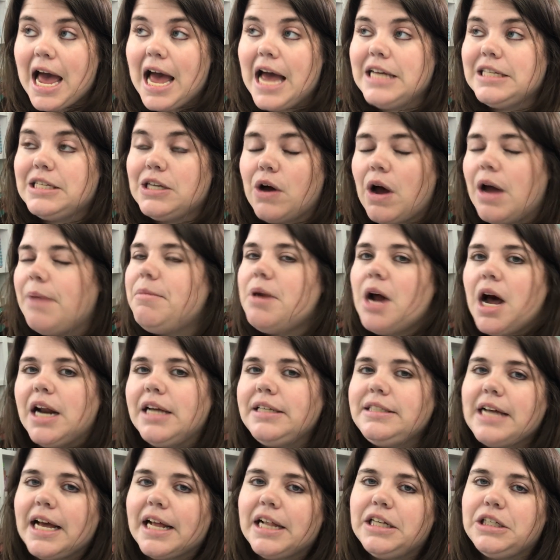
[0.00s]
So I'm not
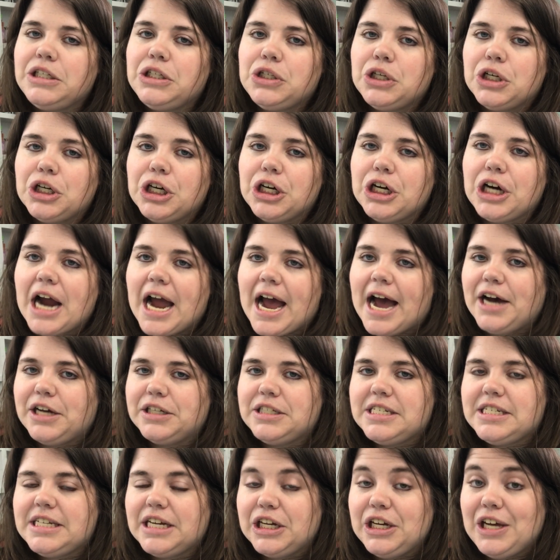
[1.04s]
exactly sure how
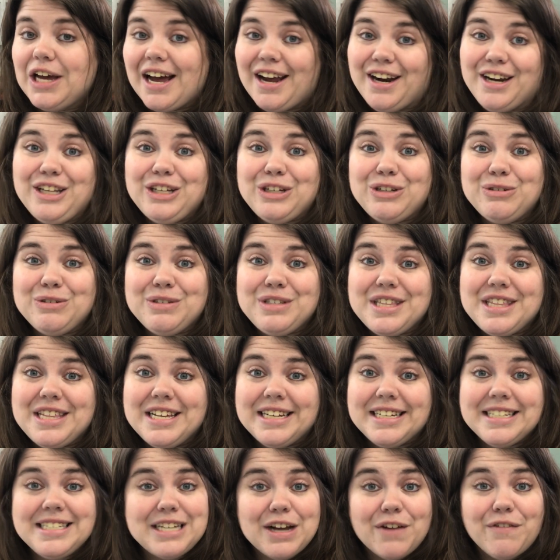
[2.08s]
to tell you how to use
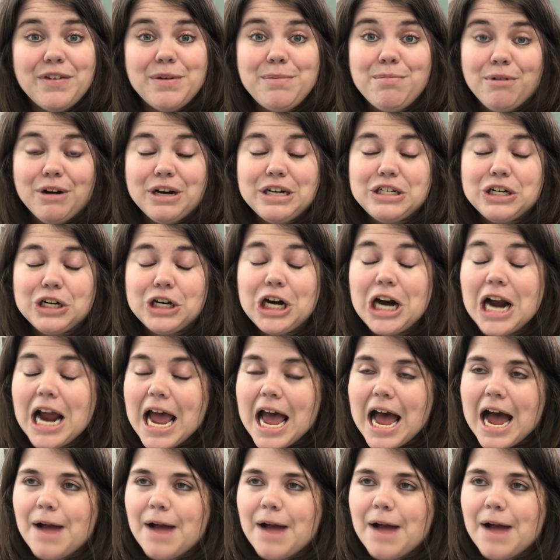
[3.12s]
the Selfie printer.